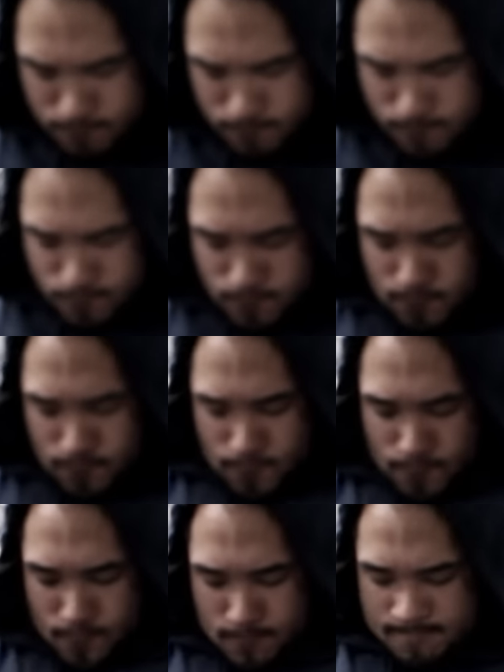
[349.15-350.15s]

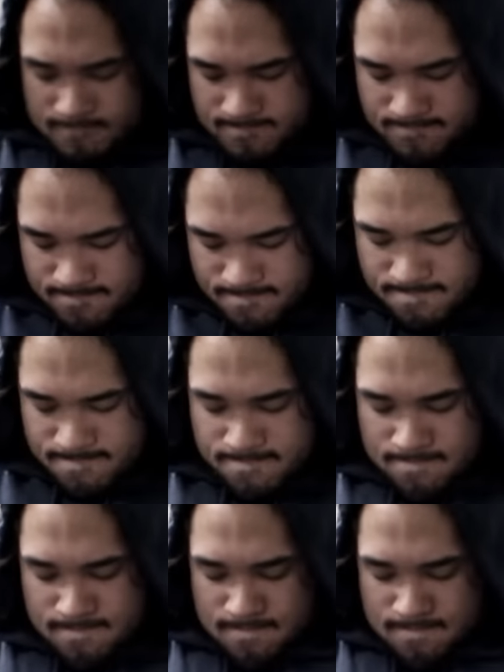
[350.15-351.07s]
No one is speaking in this clip.